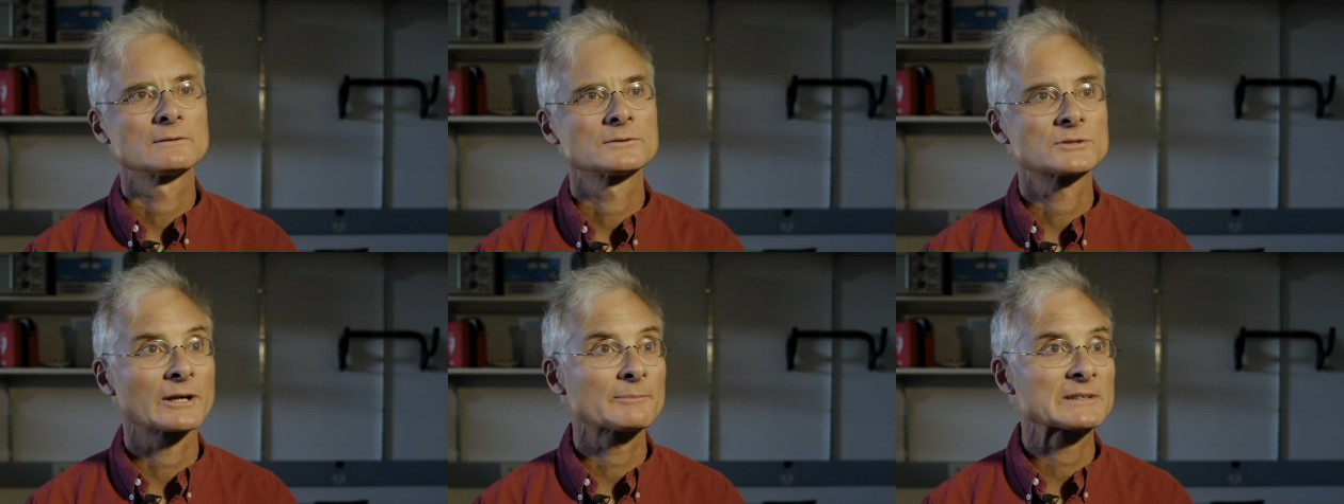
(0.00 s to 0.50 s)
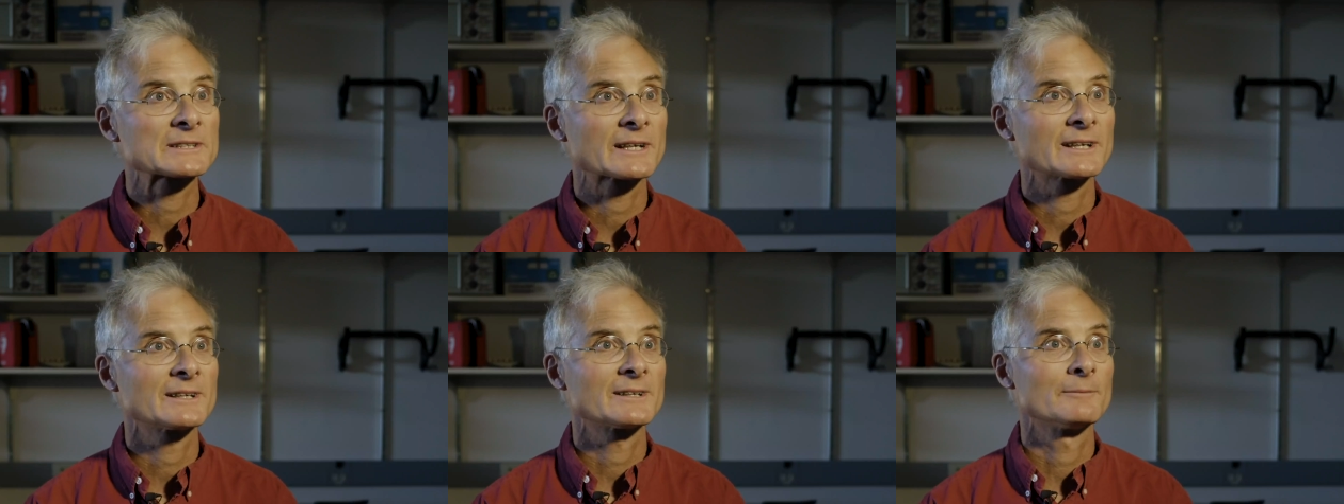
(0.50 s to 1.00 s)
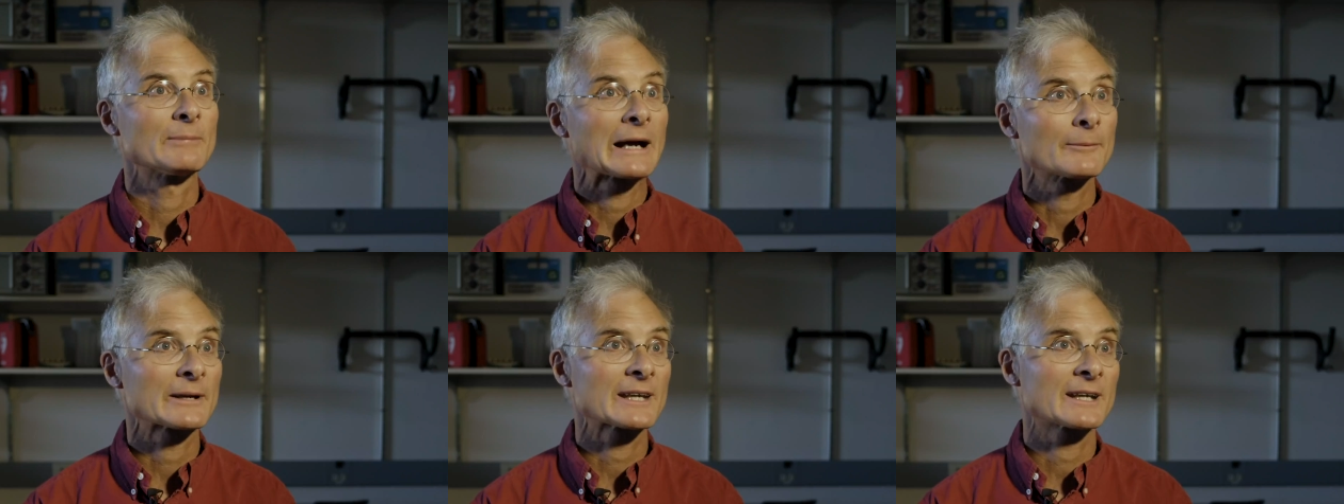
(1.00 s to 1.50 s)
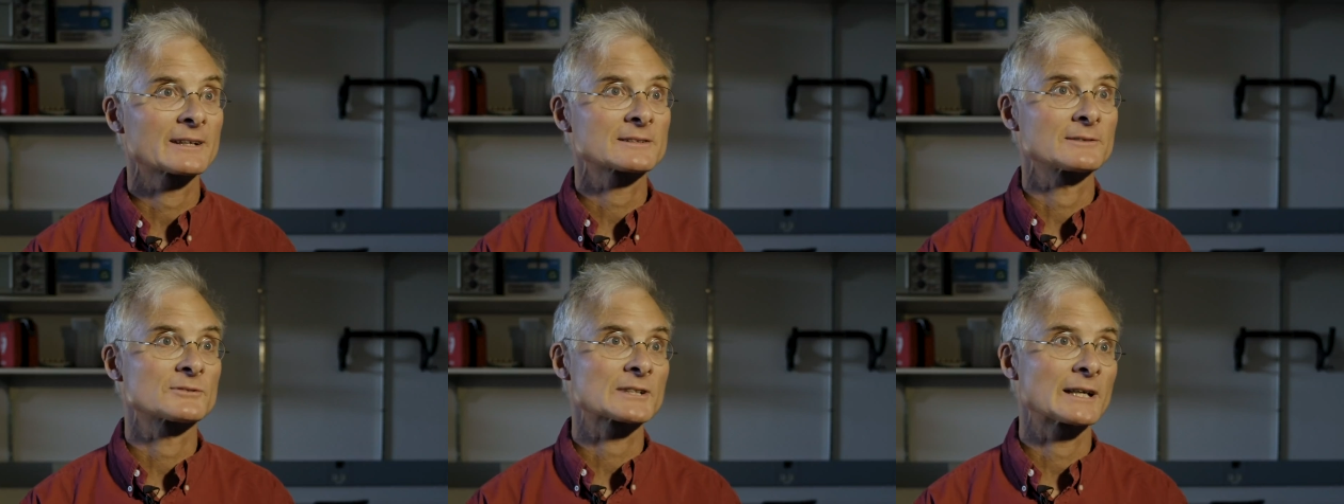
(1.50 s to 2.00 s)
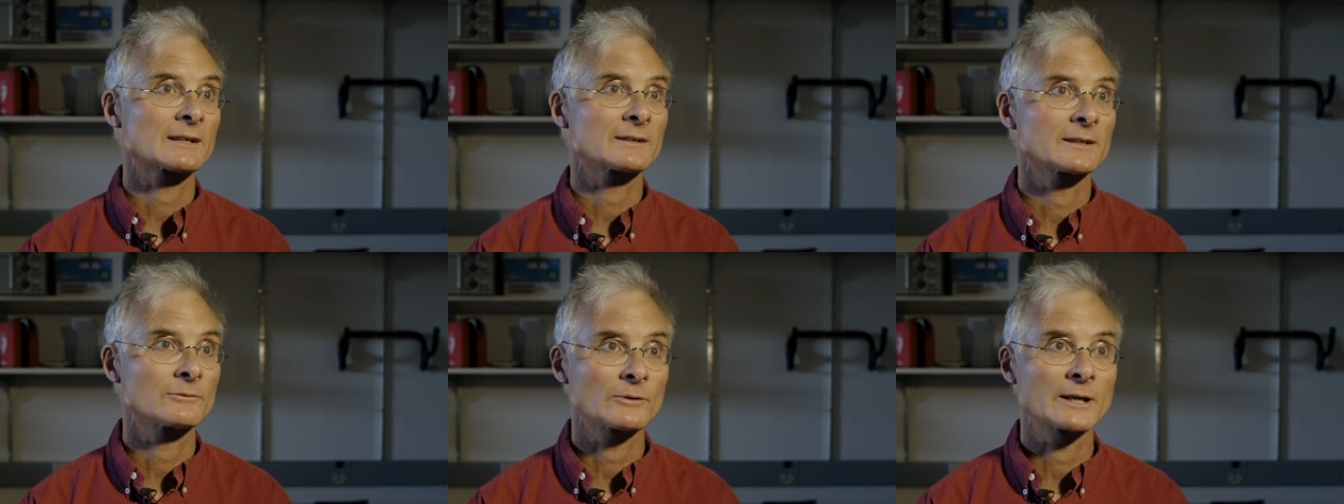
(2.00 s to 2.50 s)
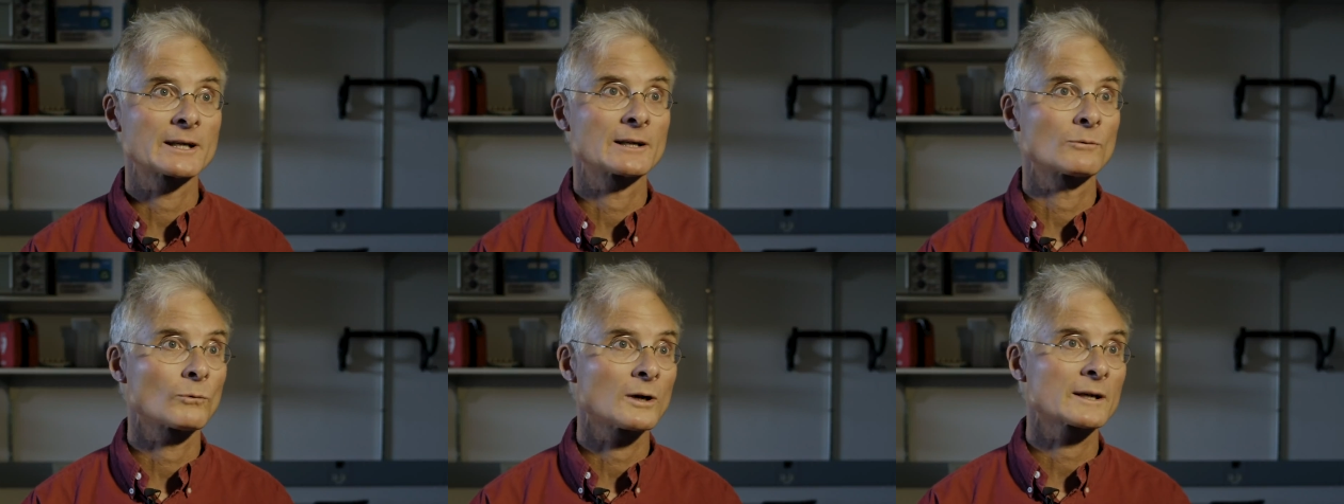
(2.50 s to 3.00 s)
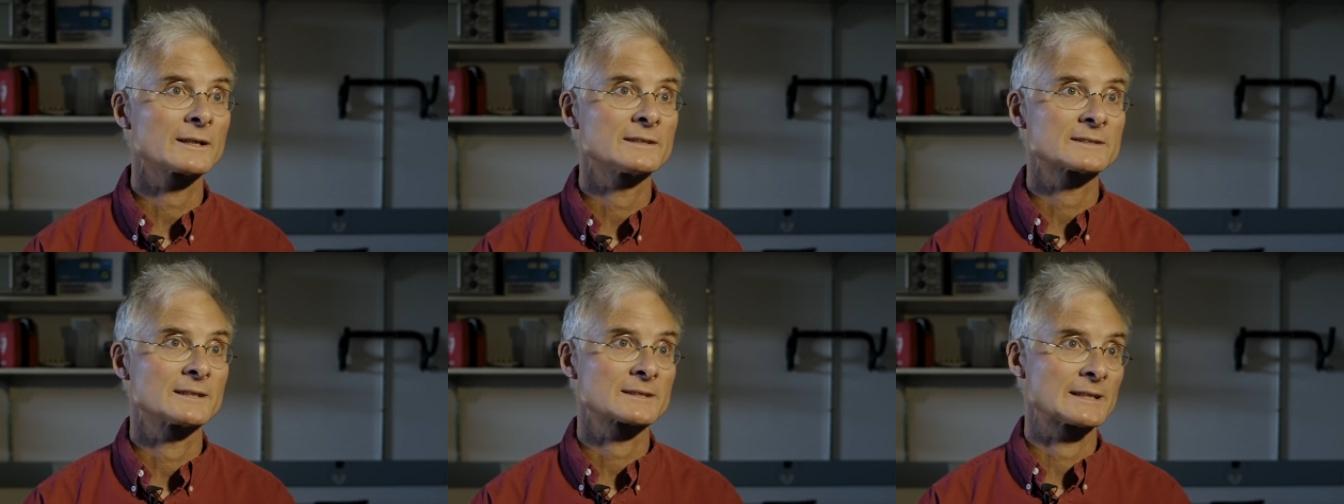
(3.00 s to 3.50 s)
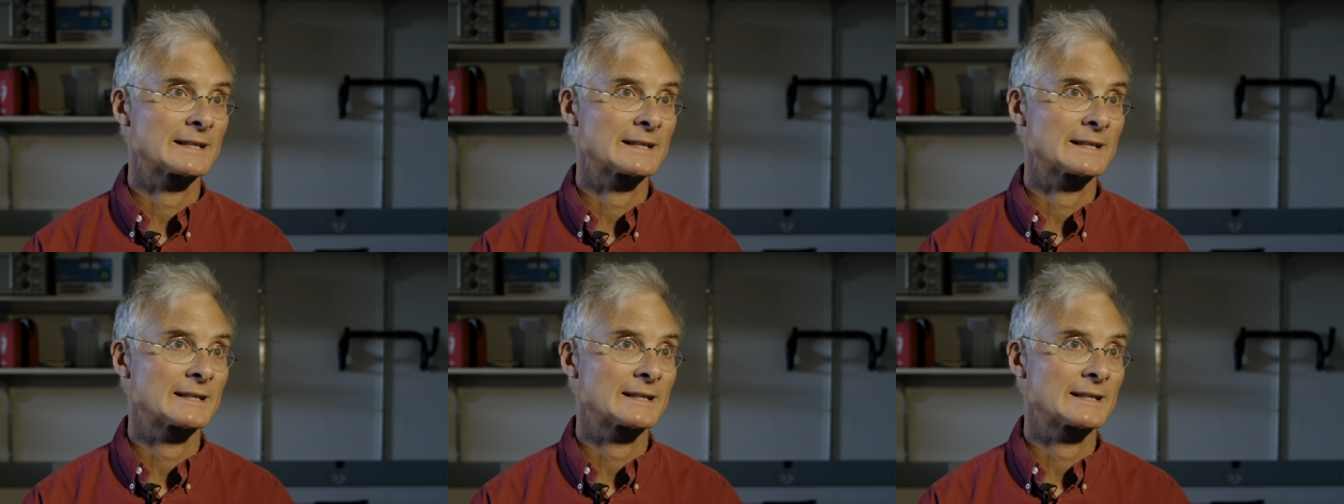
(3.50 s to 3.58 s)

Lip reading: So I've been studying the biomechanics of cycling, running, and walking since